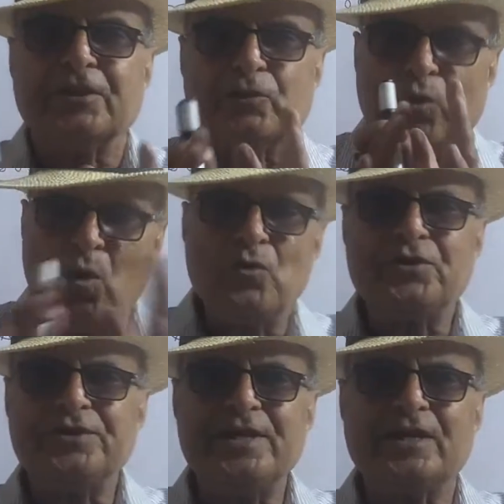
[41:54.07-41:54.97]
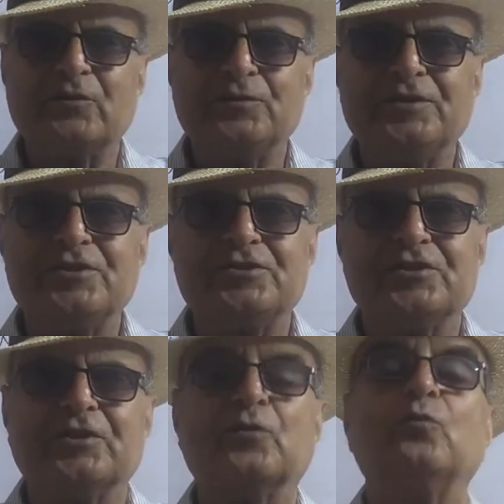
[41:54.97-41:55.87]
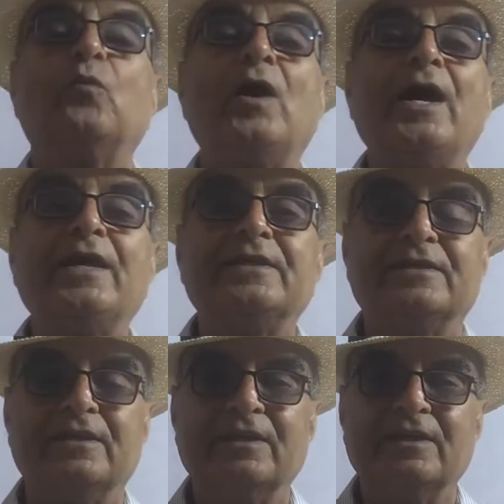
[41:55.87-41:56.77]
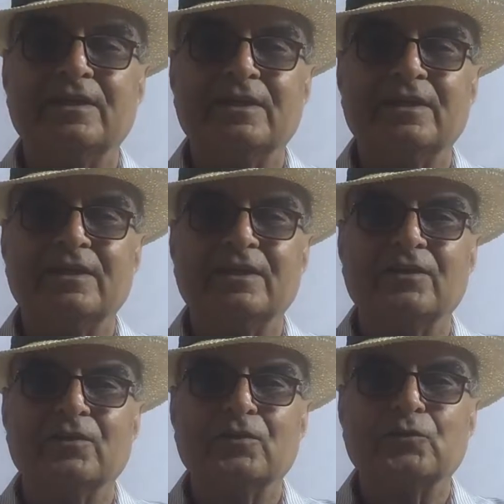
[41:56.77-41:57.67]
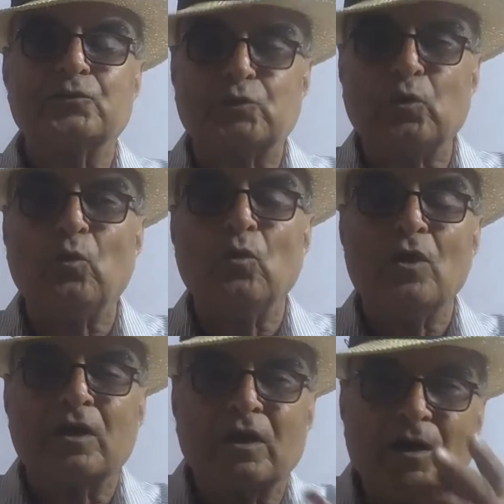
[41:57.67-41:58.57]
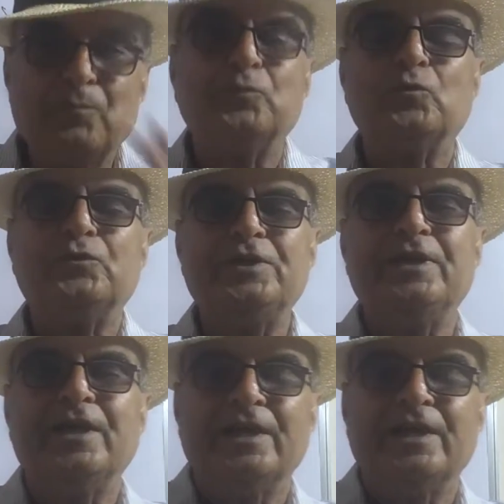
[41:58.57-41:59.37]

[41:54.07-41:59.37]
they don't react with each other. Why? So come to the